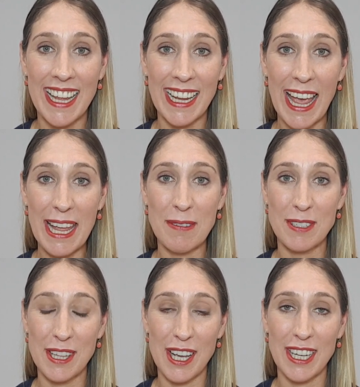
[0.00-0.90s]
came
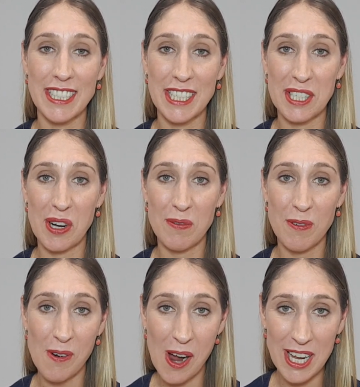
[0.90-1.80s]
to the idea of
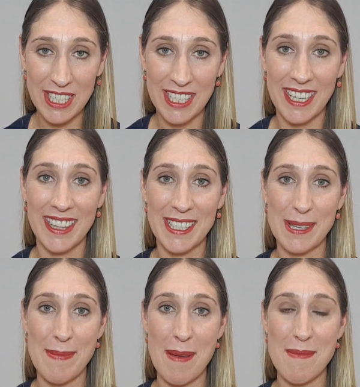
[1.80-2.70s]
writing
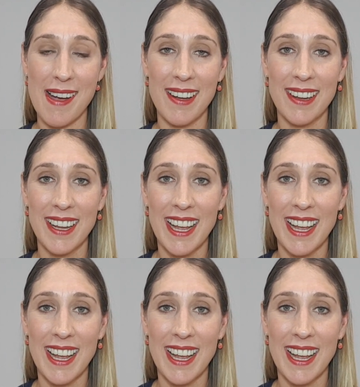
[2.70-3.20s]
this memoir.